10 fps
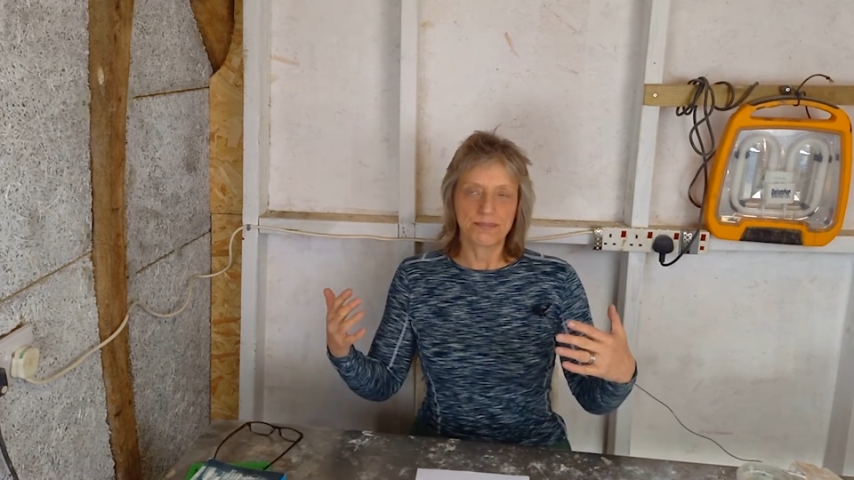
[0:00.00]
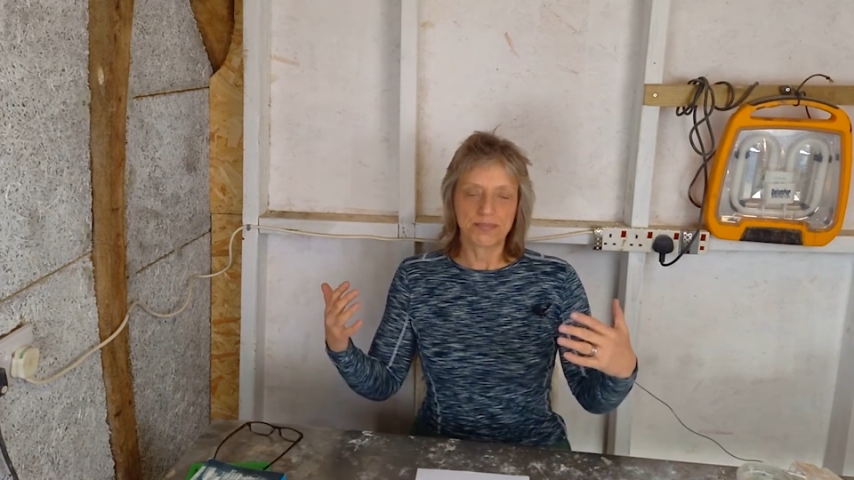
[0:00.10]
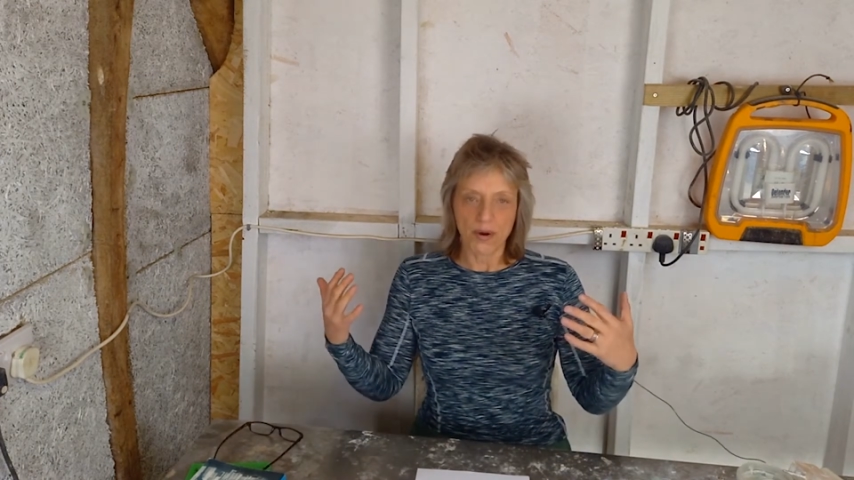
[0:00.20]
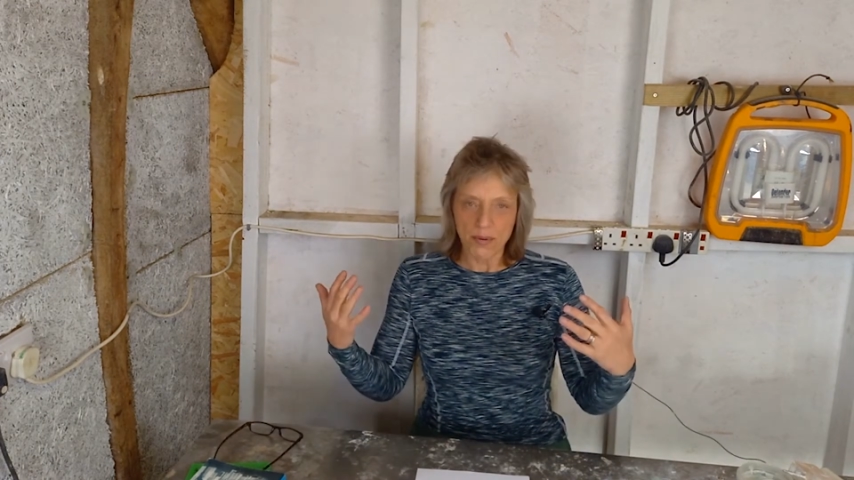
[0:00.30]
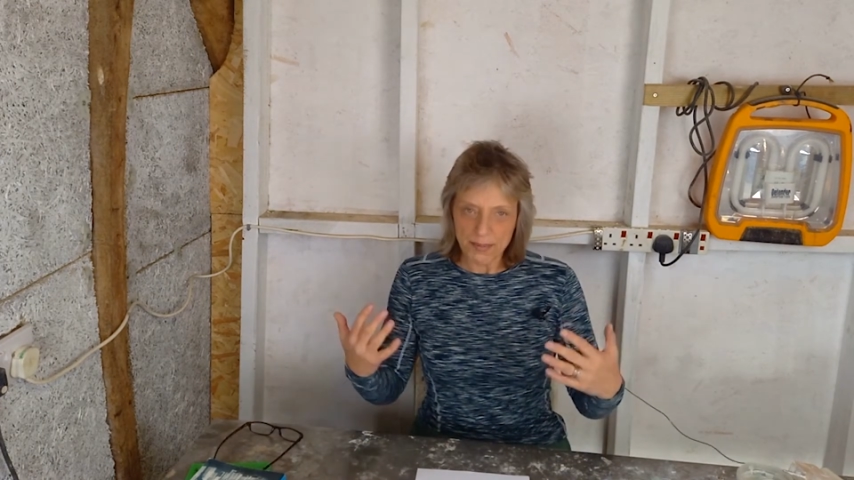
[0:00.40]

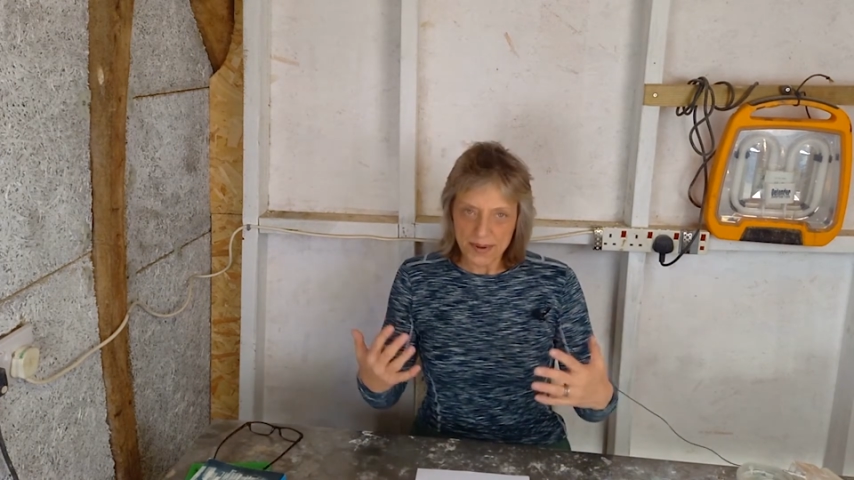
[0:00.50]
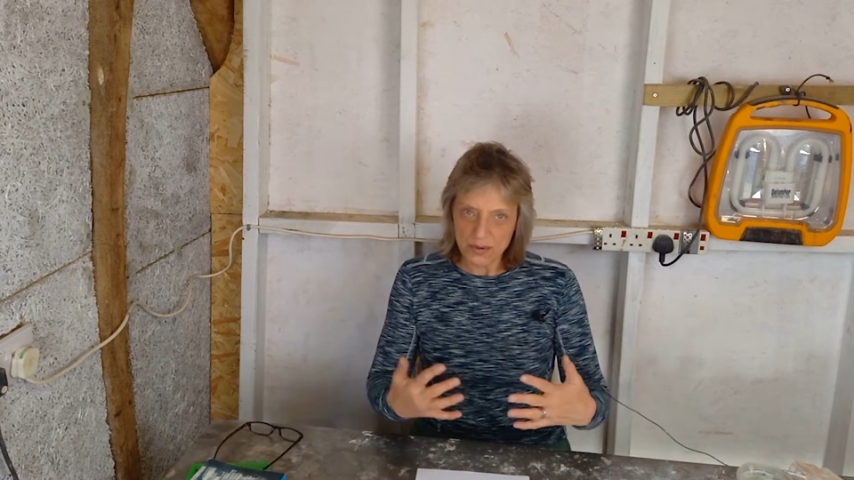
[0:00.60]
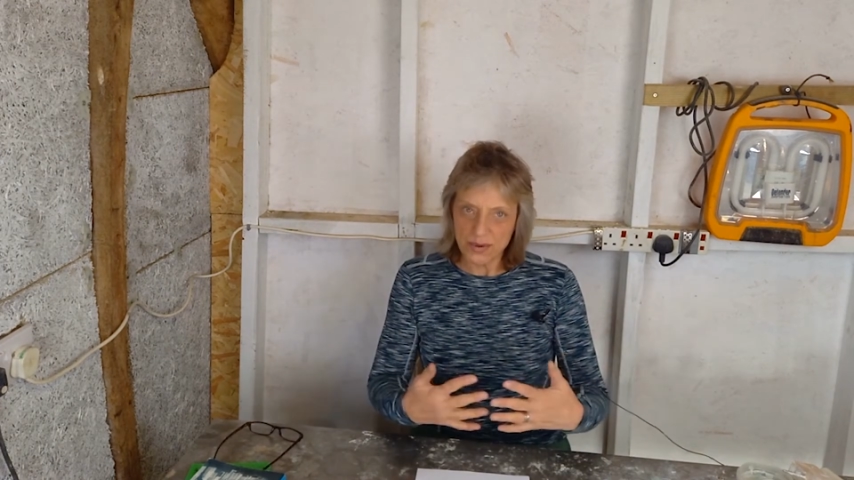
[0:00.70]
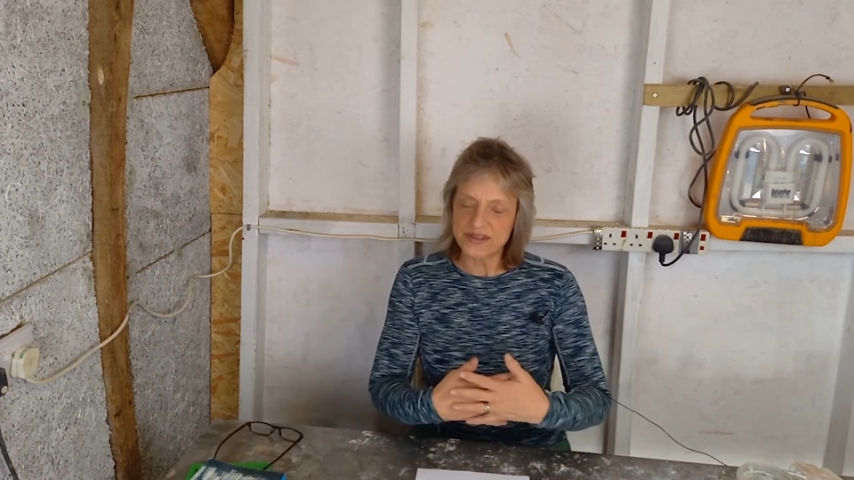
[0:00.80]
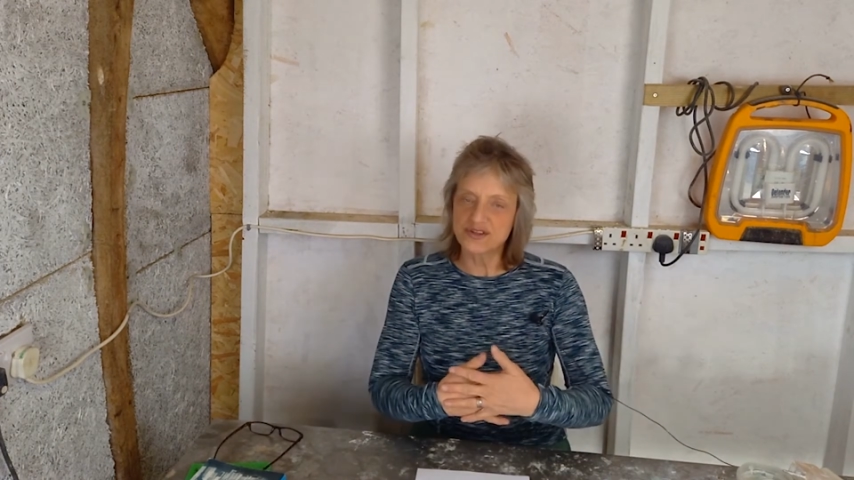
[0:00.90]
probably
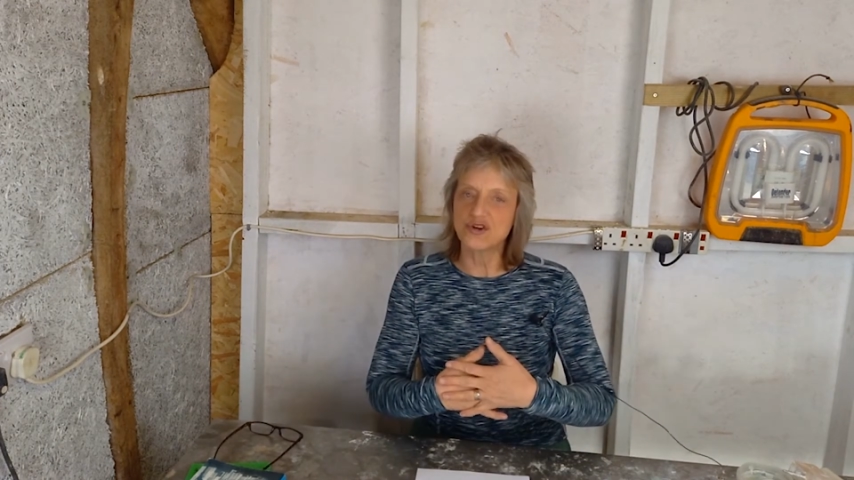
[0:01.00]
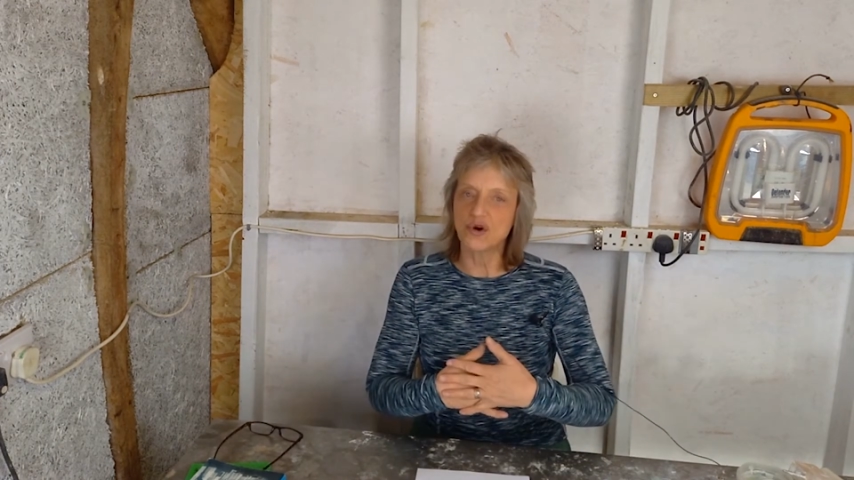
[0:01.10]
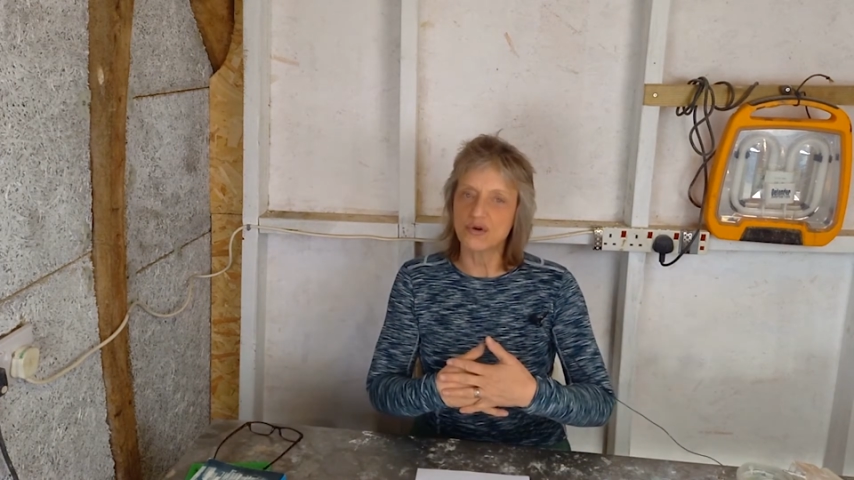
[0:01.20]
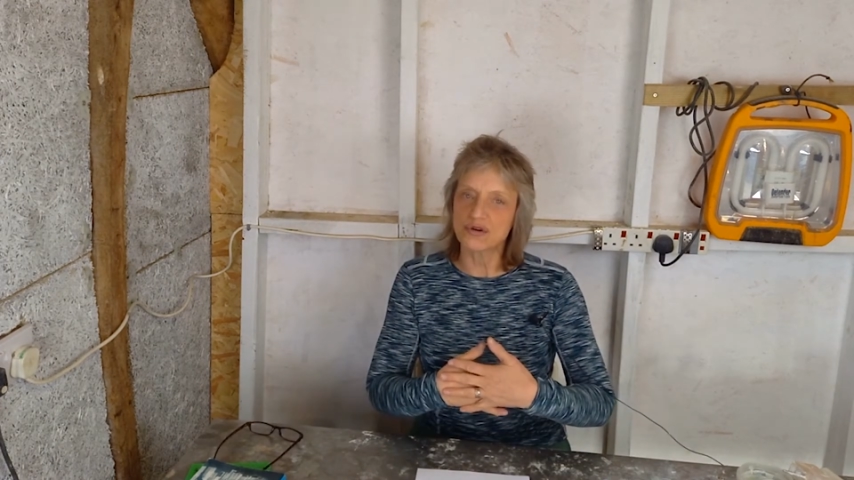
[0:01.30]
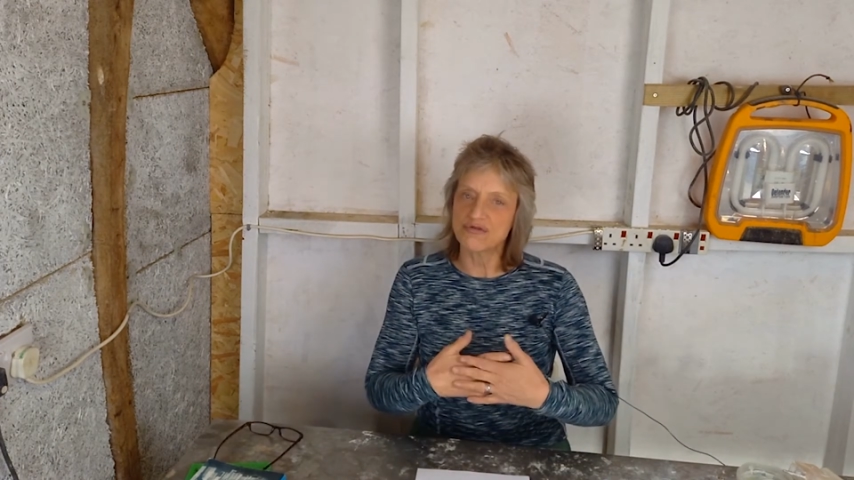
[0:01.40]
with
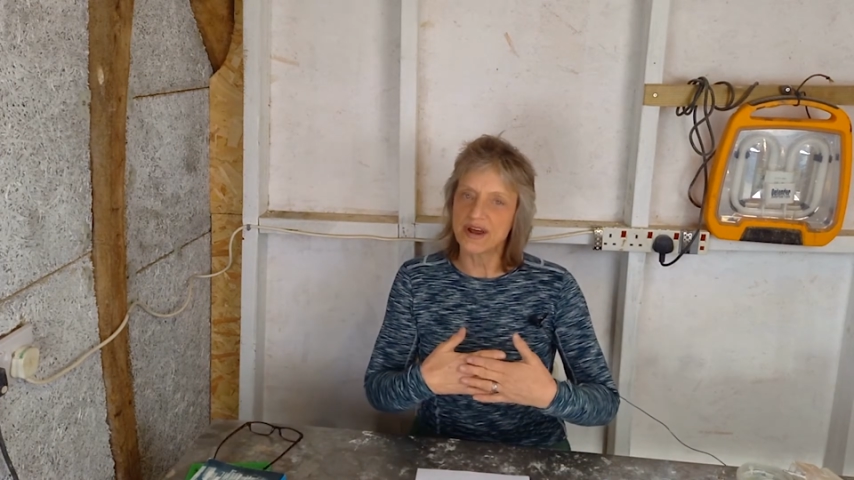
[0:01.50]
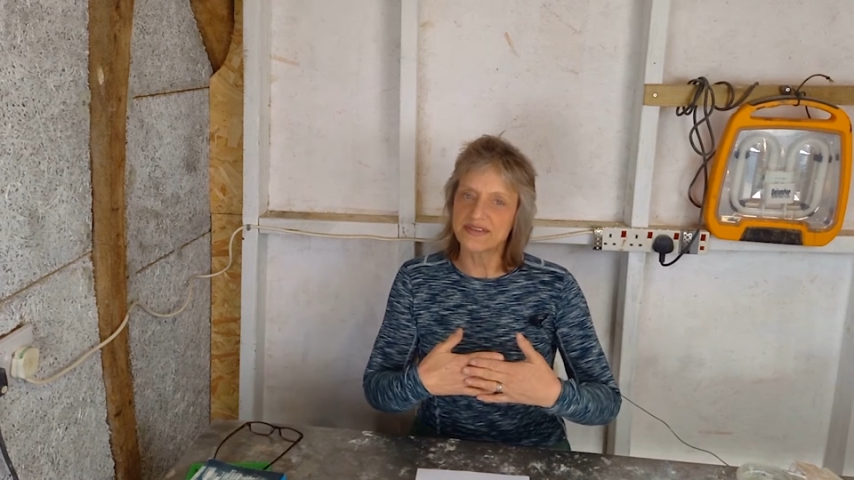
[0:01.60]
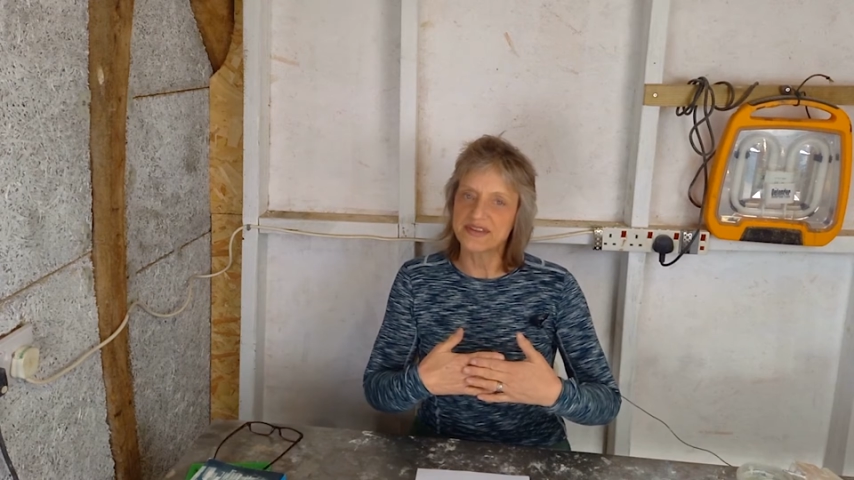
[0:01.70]
chalk rather